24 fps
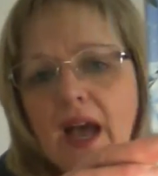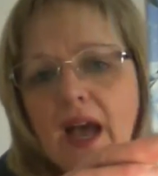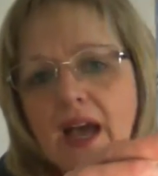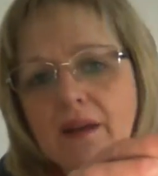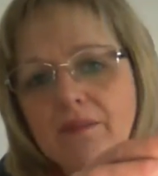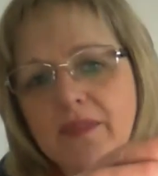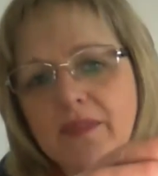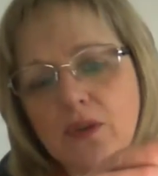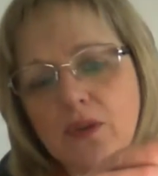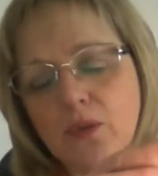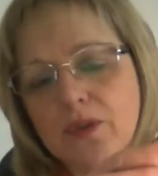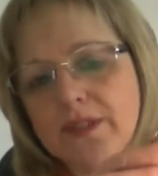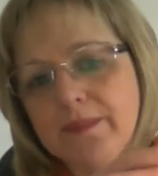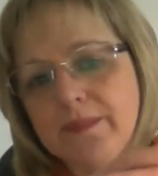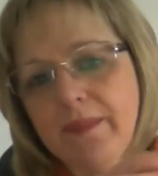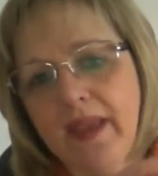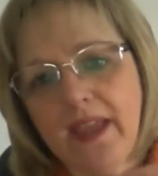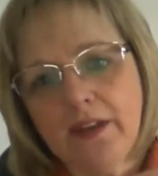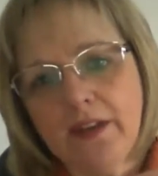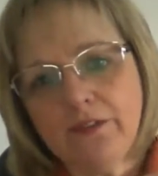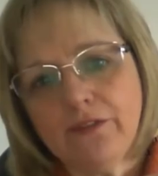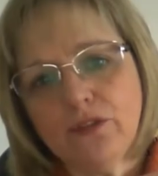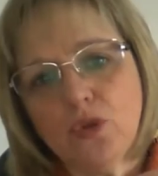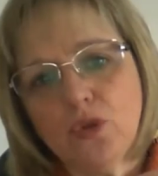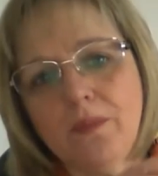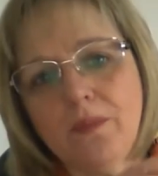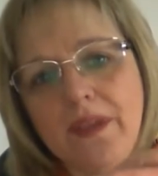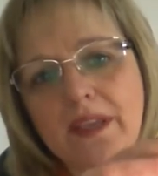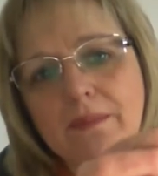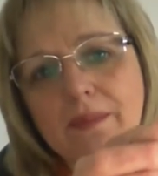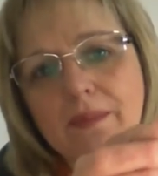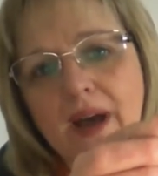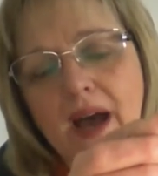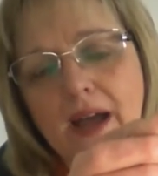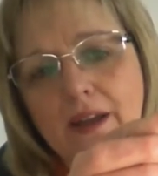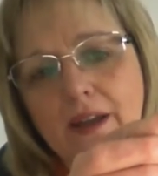um, that was made for me
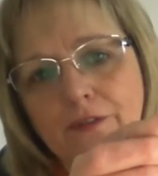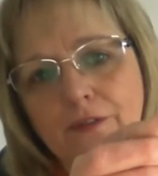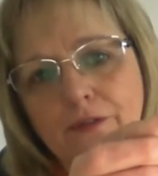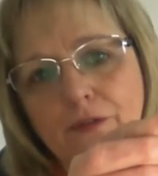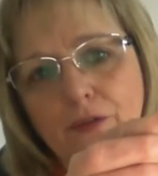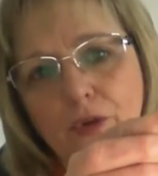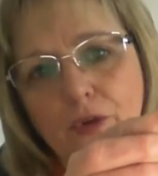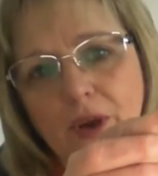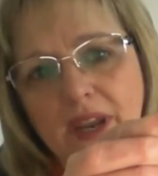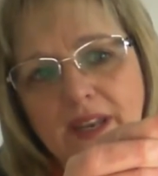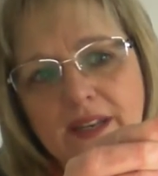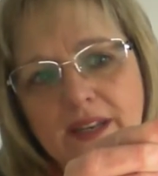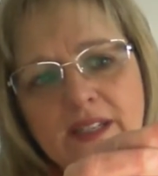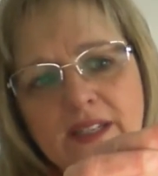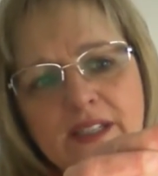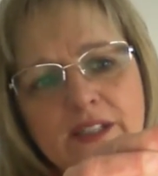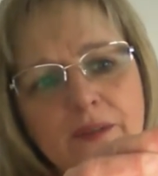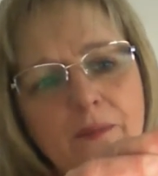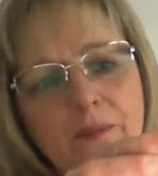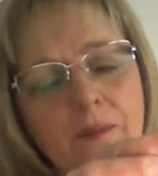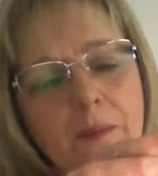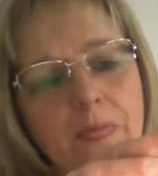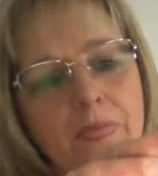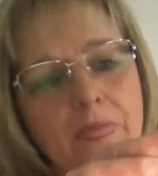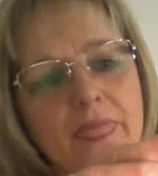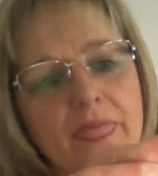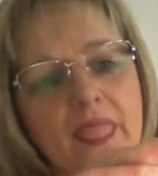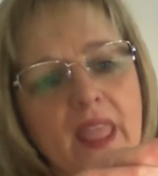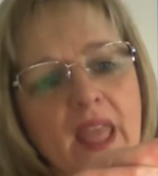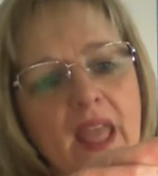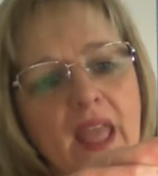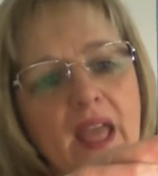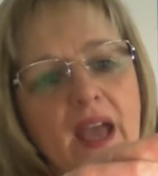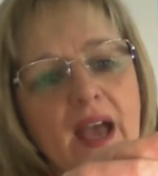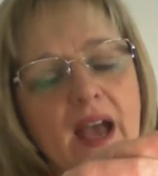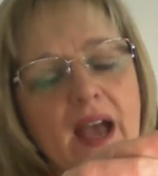by a friend.
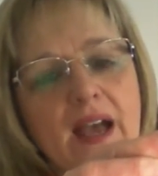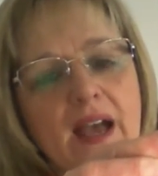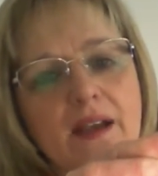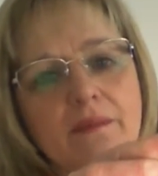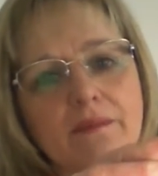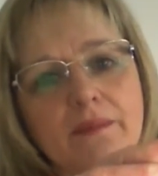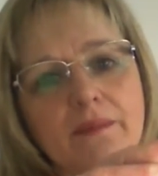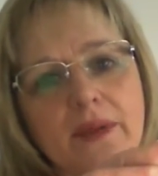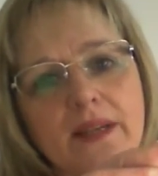Um,